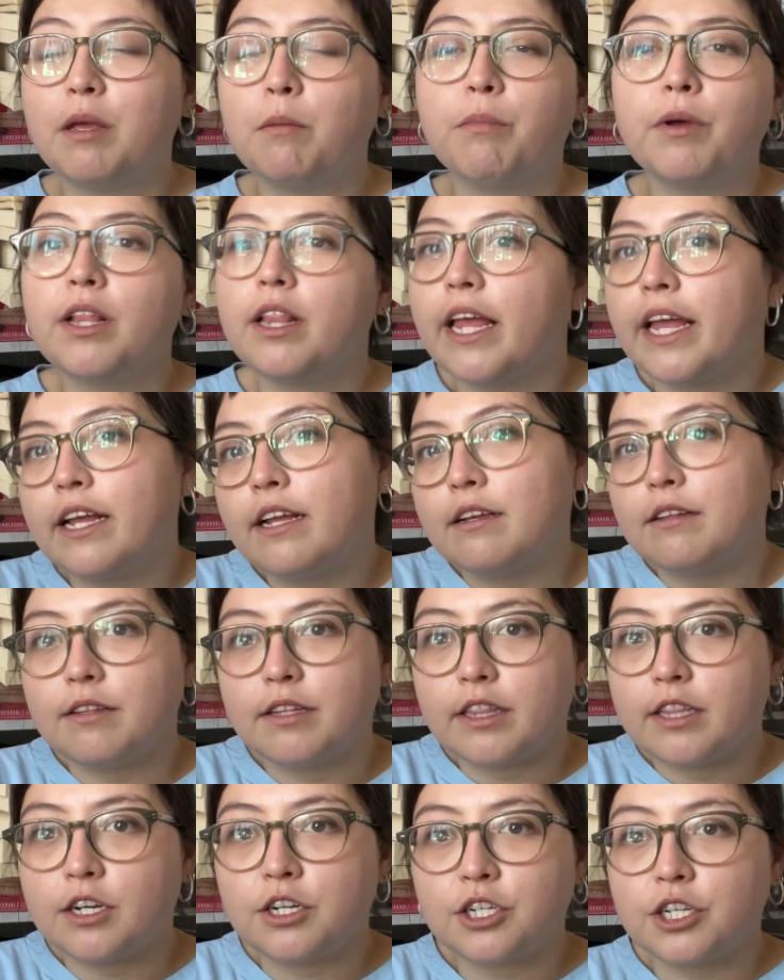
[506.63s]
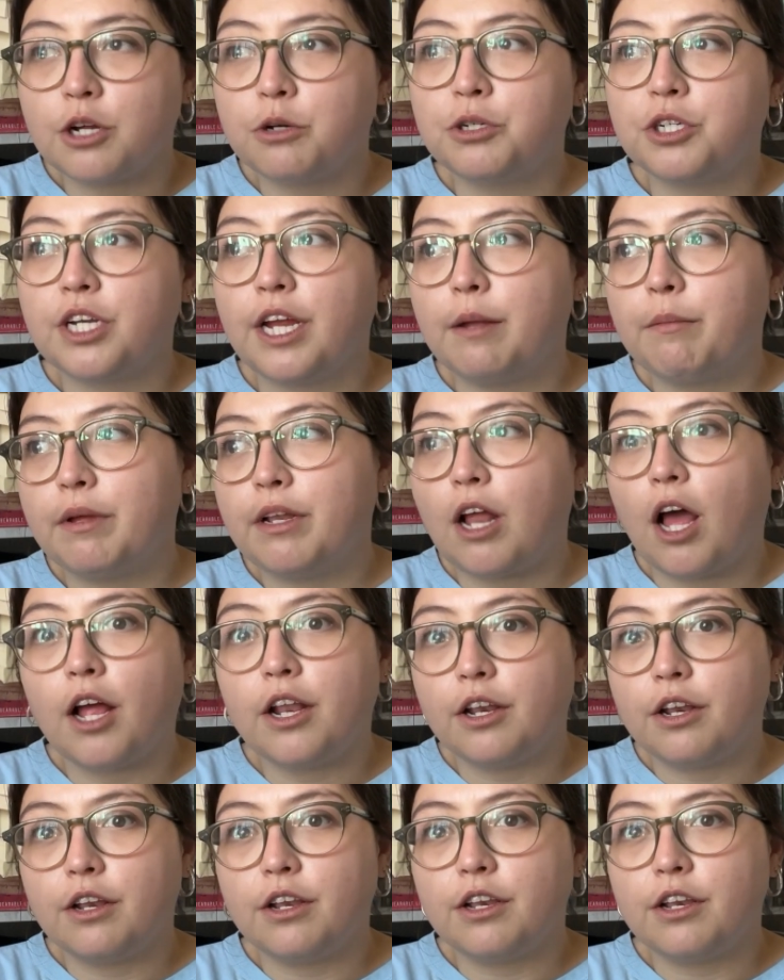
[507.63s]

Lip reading: but like there's no shame in not